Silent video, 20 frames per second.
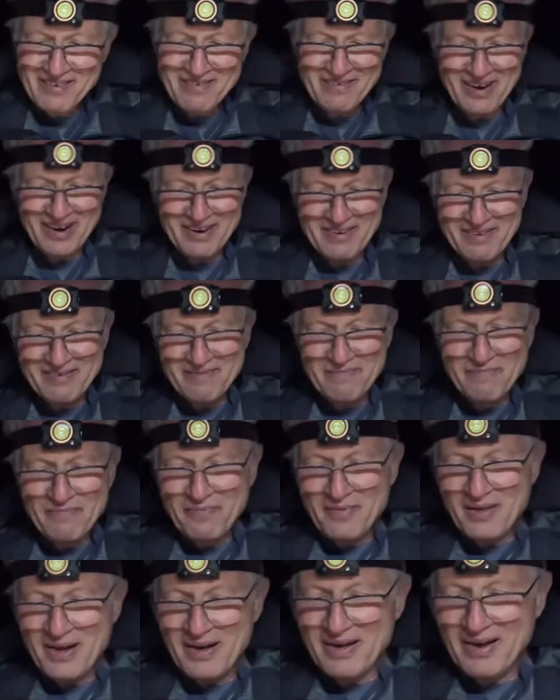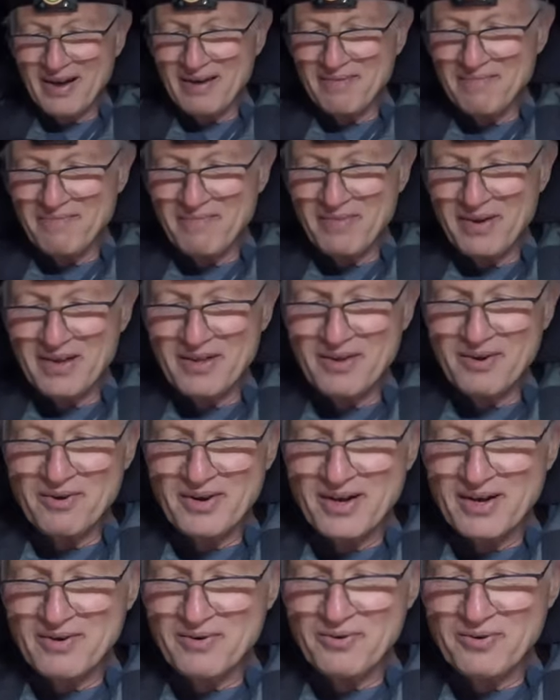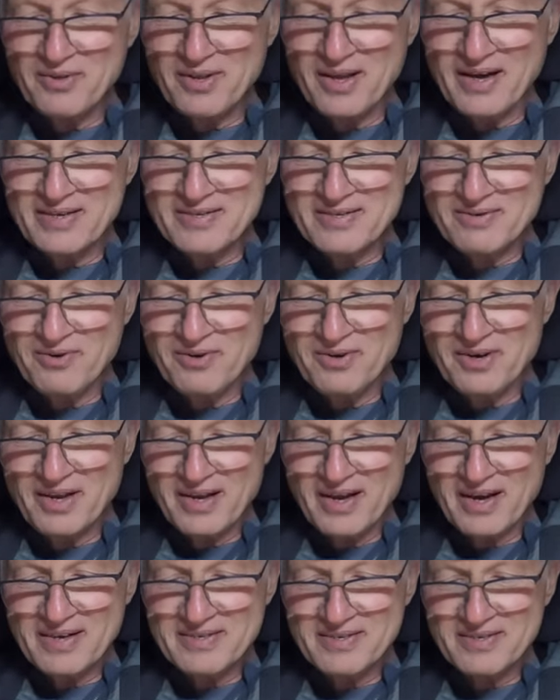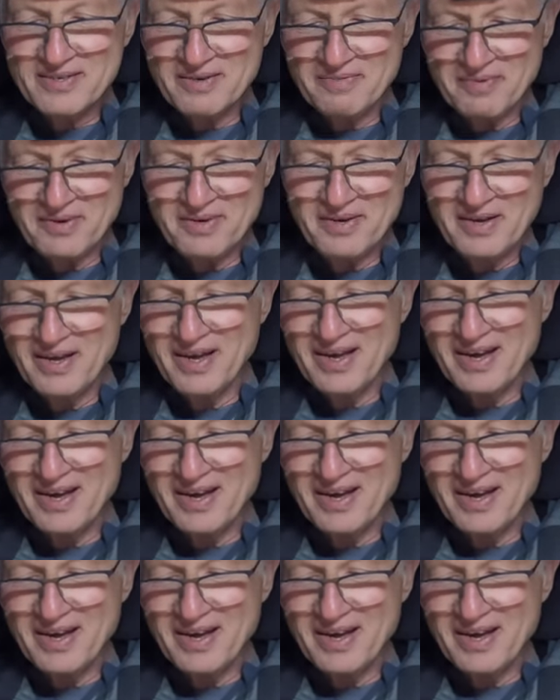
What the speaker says: Well, I'm being your own only customer.